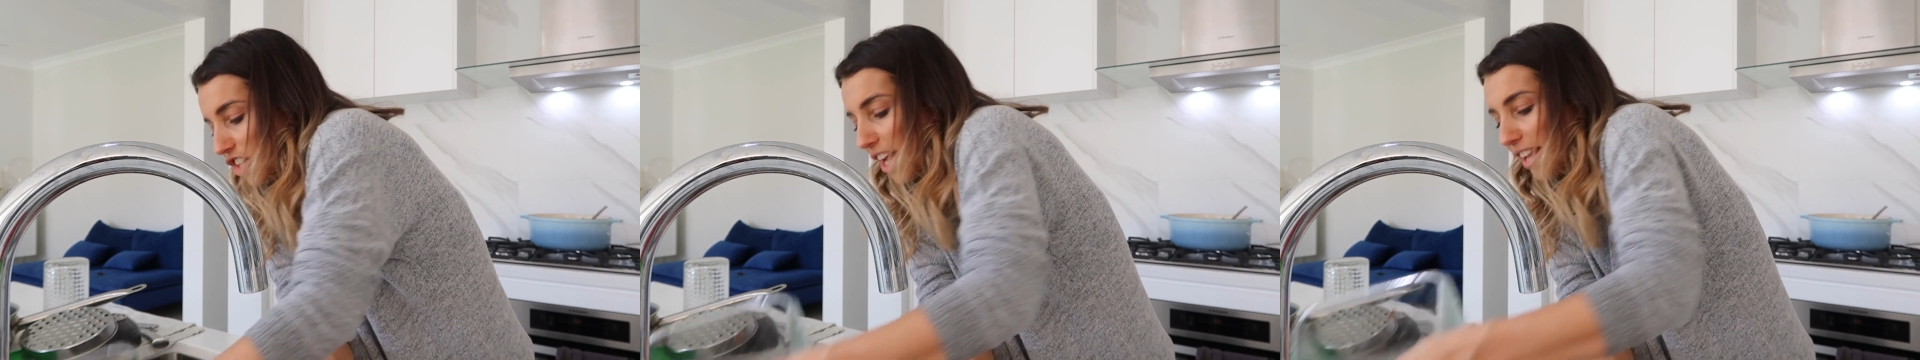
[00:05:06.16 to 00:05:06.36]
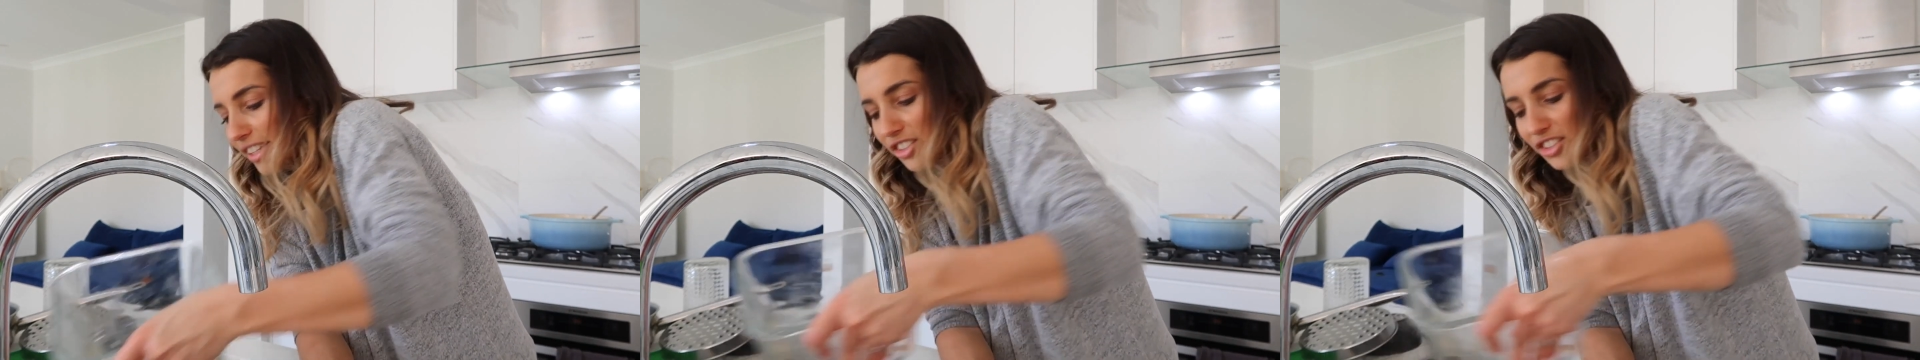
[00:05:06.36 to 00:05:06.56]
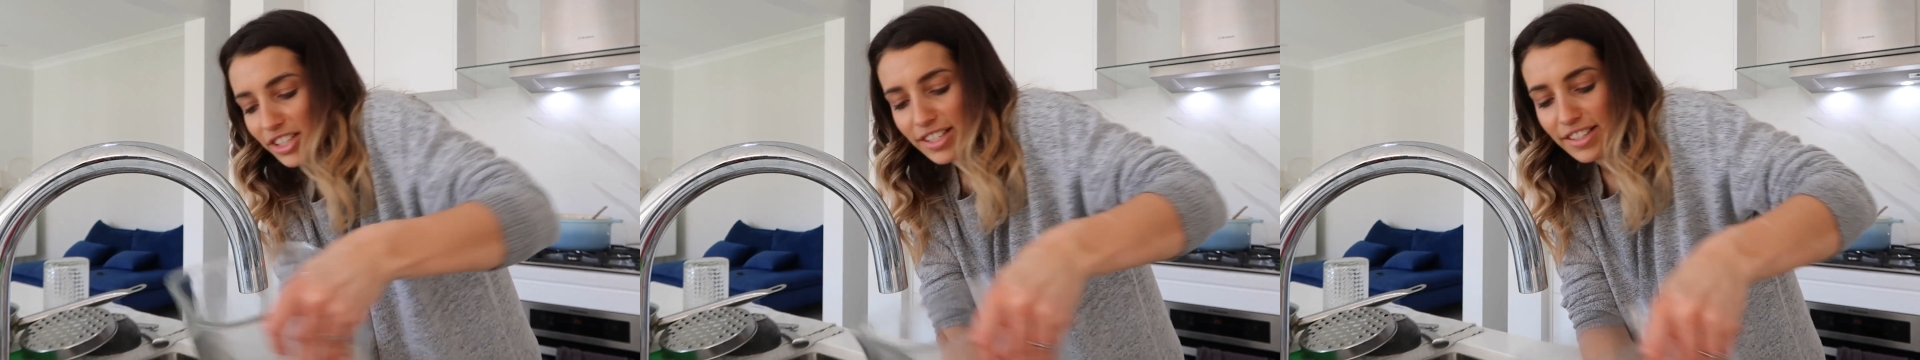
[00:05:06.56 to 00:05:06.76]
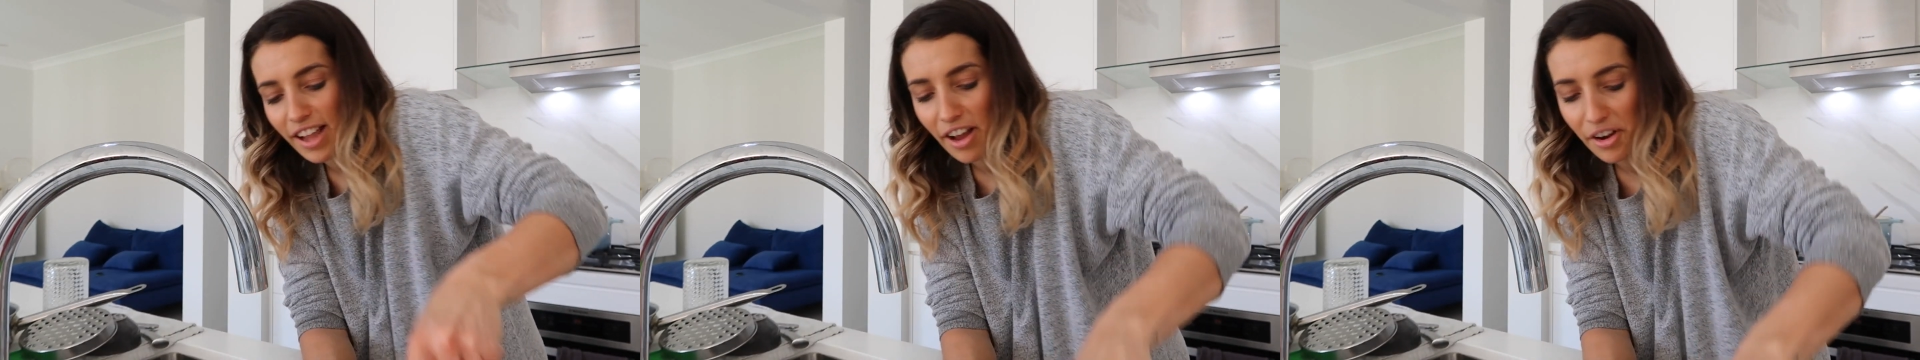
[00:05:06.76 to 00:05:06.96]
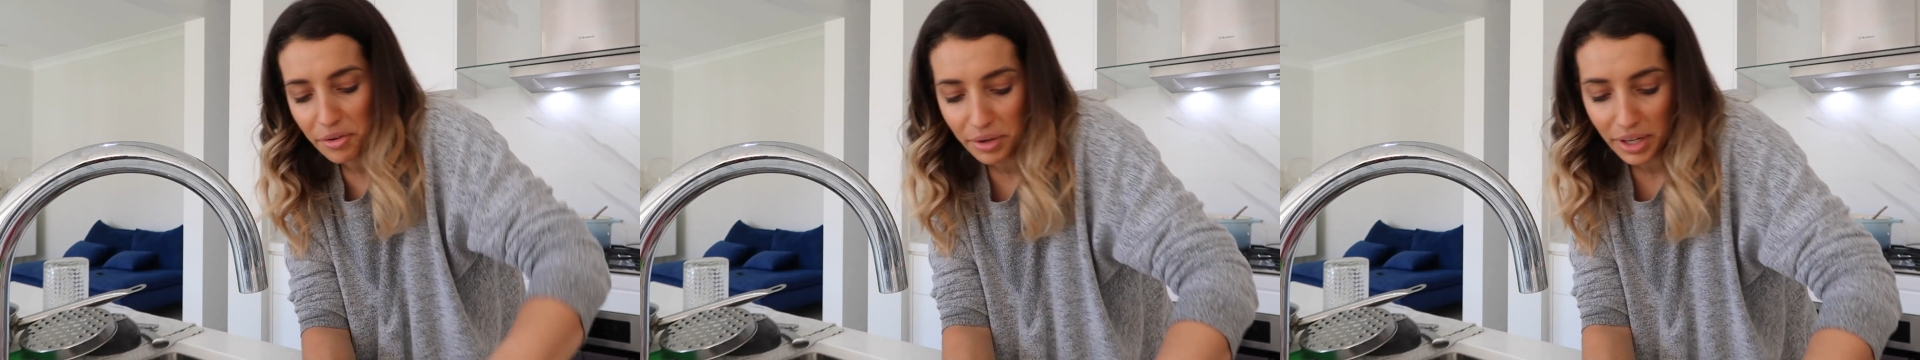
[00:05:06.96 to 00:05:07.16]
challenges
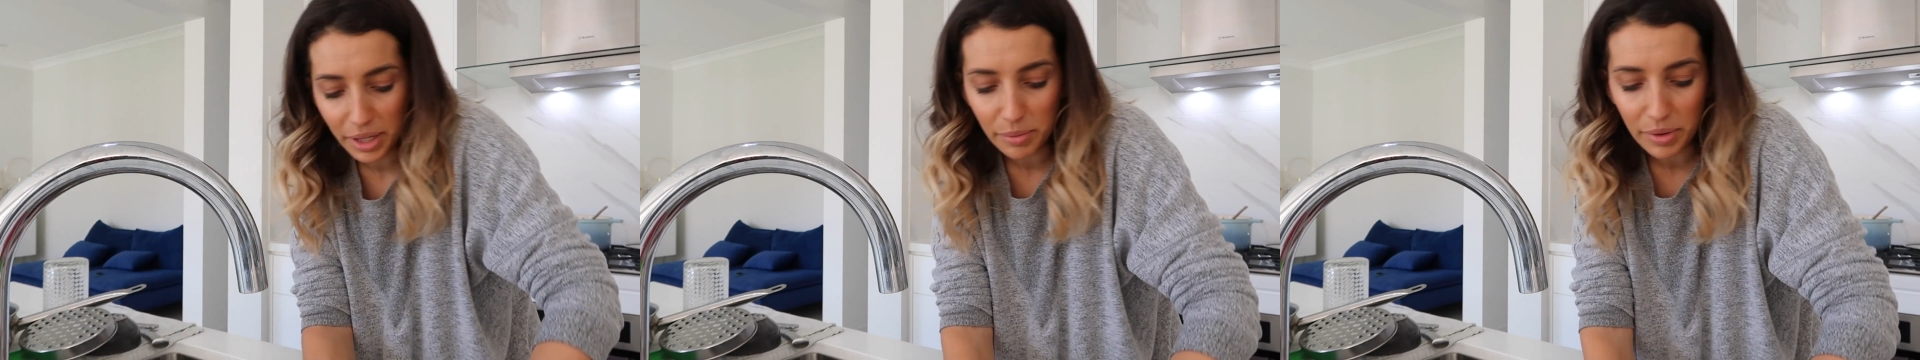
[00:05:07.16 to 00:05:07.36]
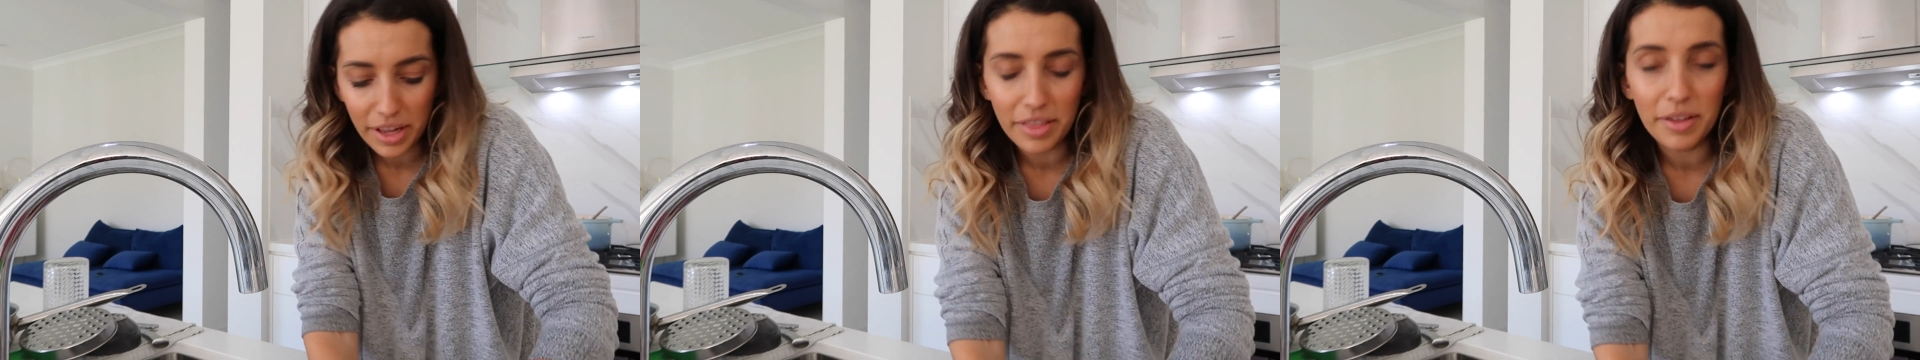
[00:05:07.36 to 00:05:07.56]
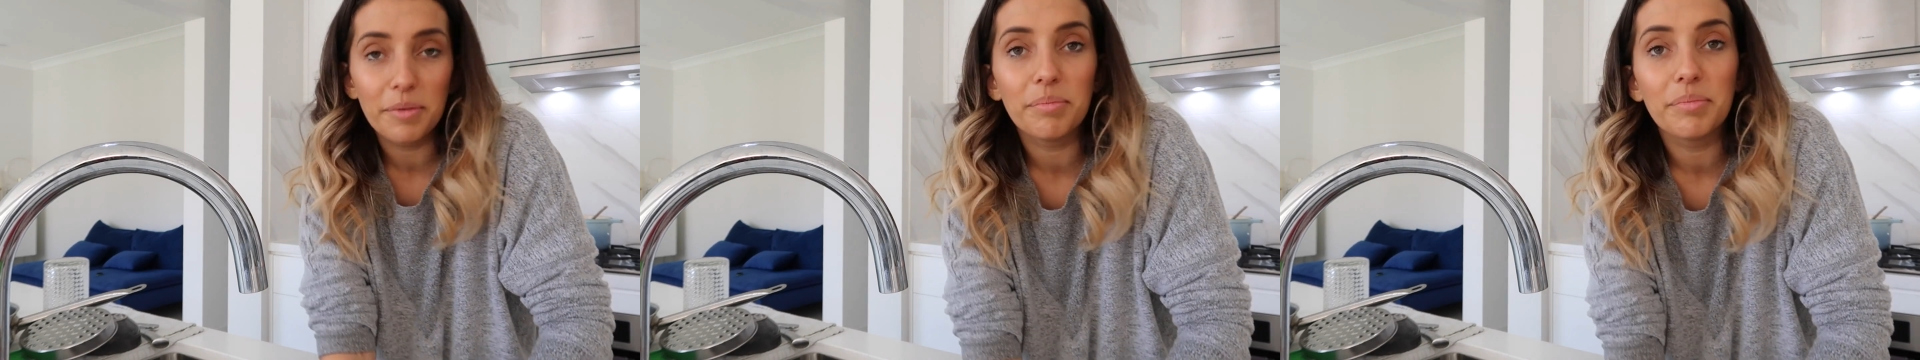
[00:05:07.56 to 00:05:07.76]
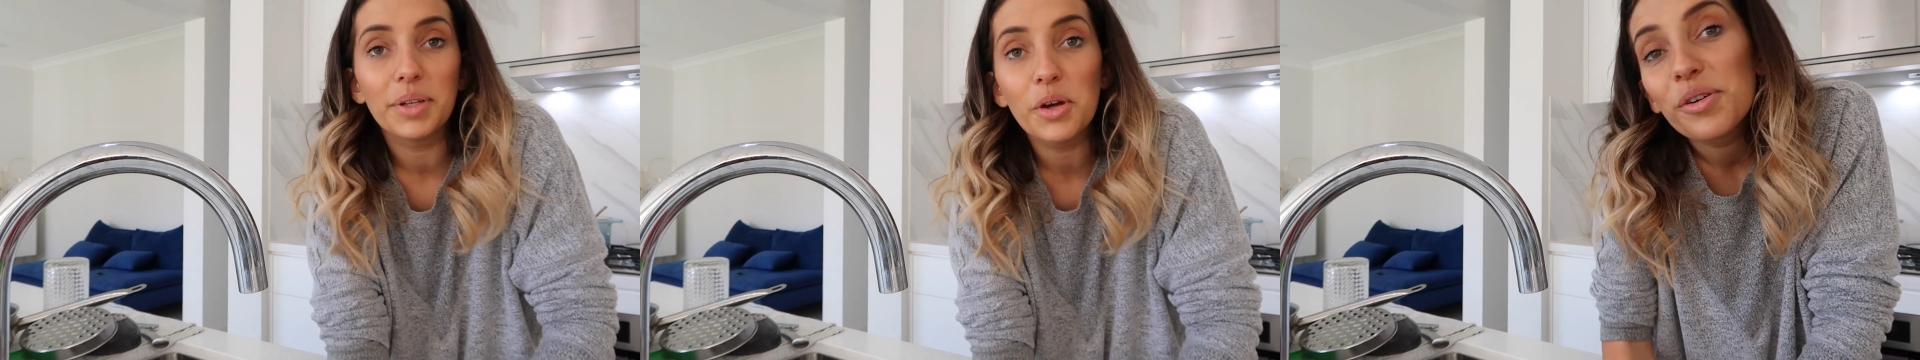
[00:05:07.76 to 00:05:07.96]
aren't really one of them.